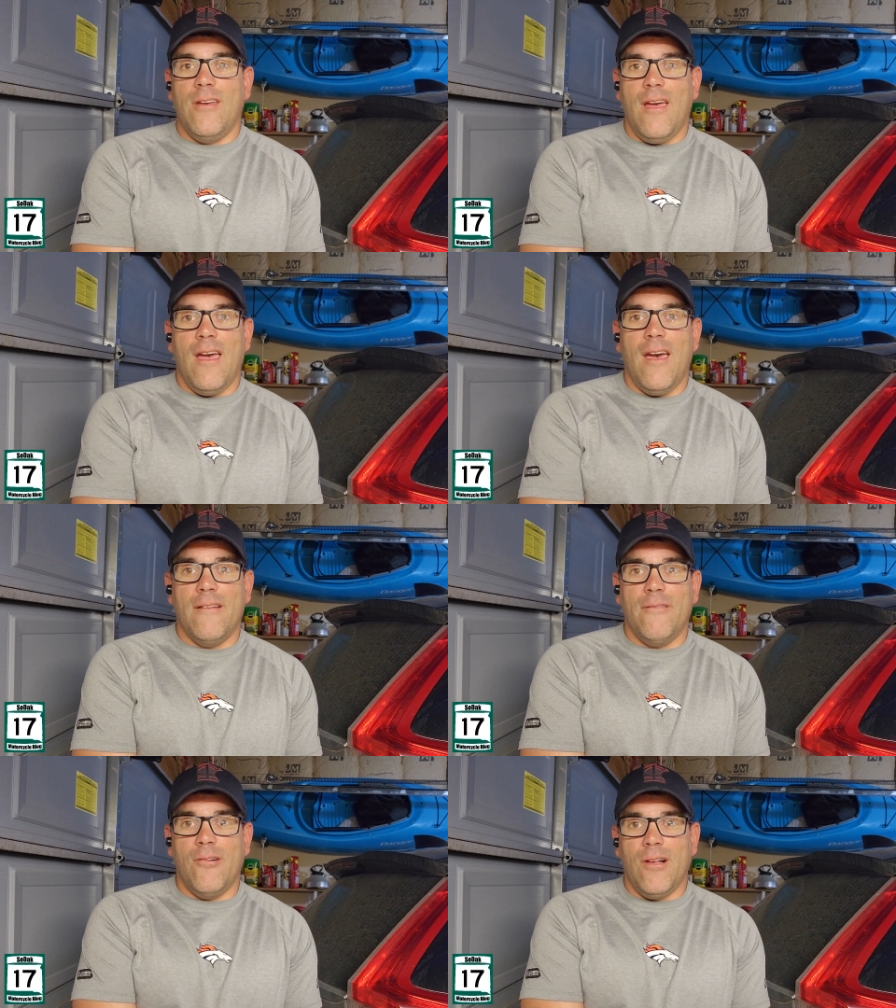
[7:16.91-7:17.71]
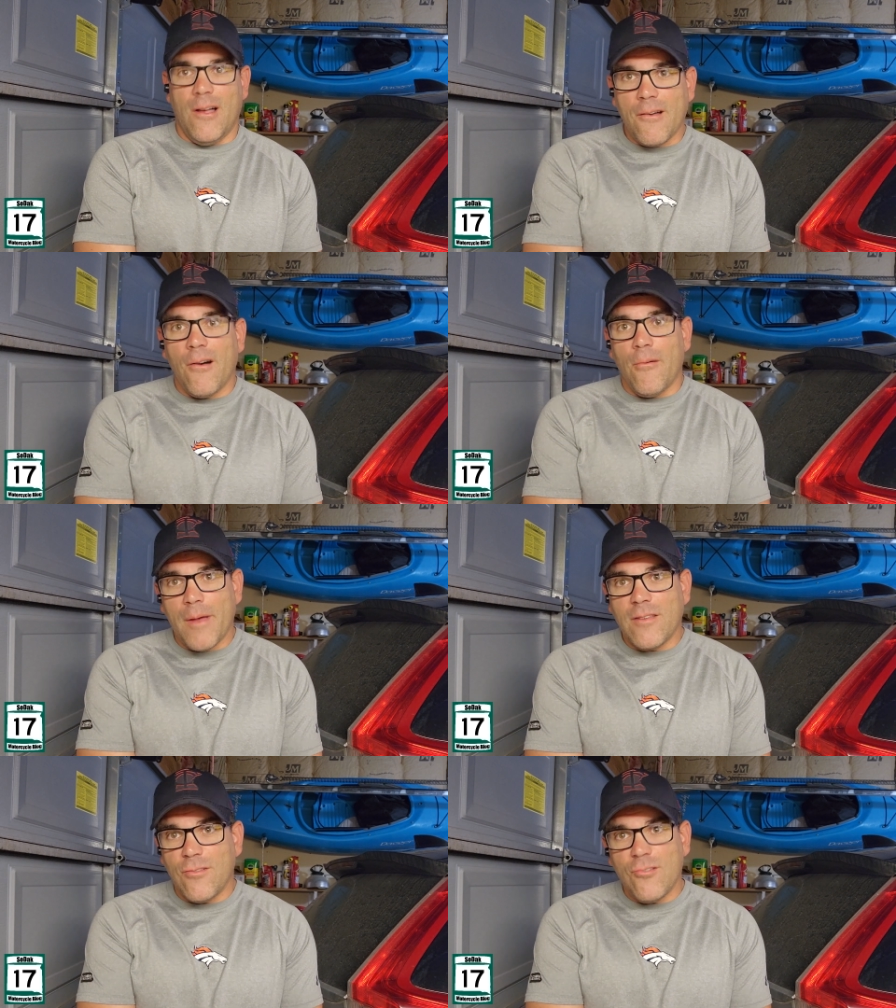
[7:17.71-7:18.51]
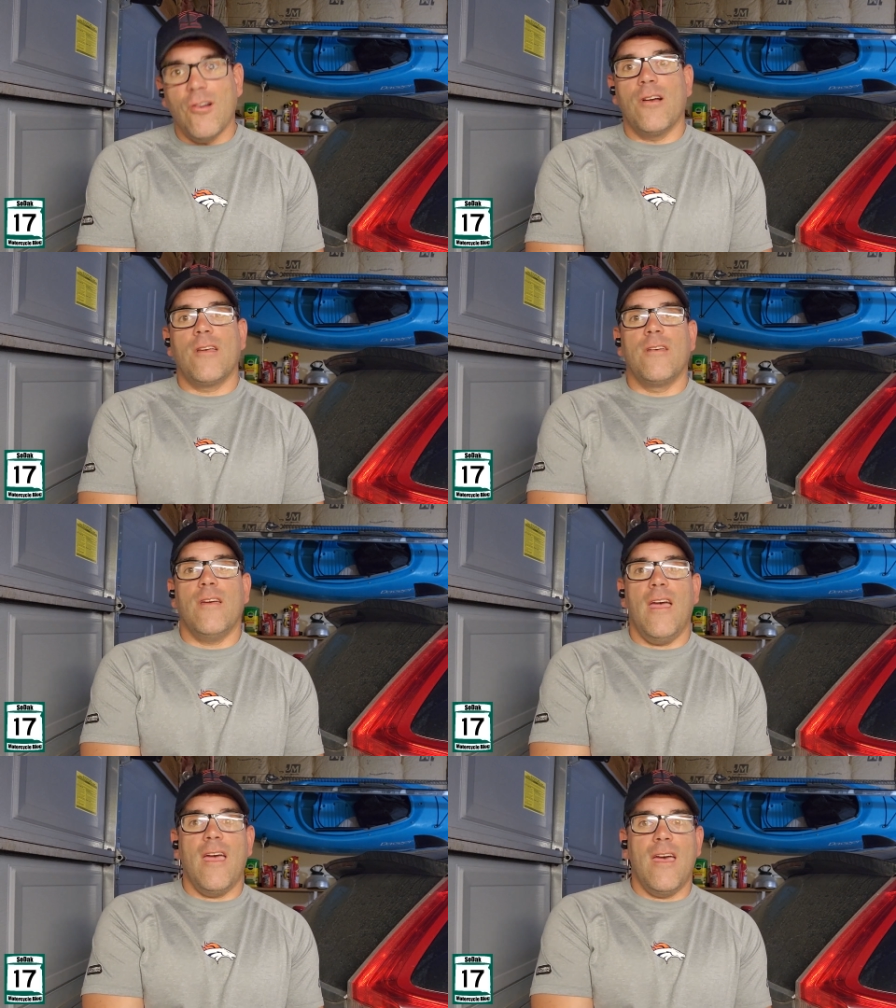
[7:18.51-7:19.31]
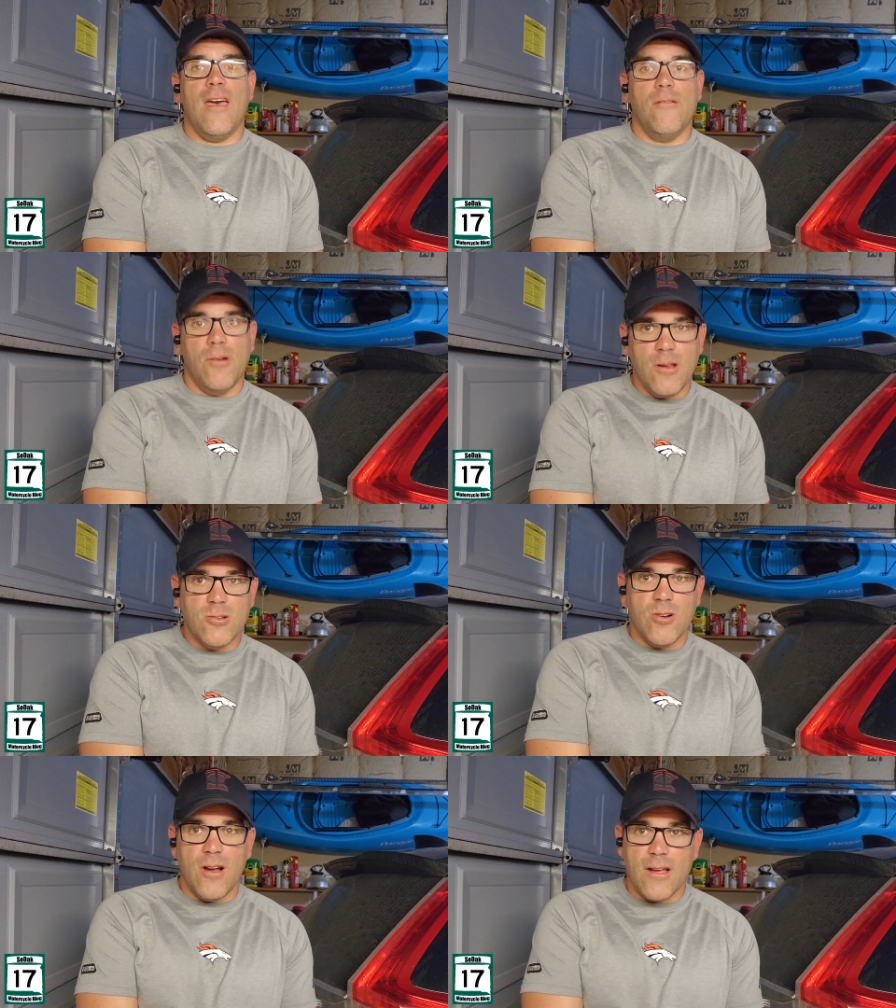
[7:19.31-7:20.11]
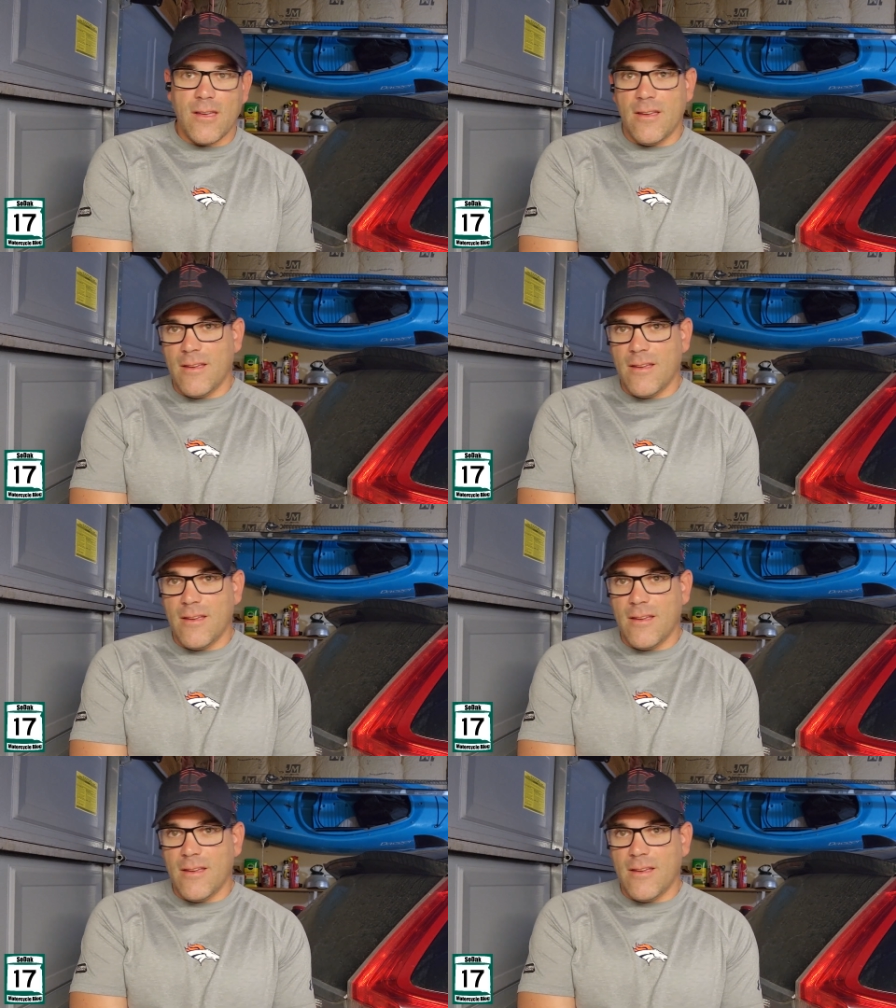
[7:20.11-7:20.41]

And, well, alcohol makes you drunk. And when you're drunk,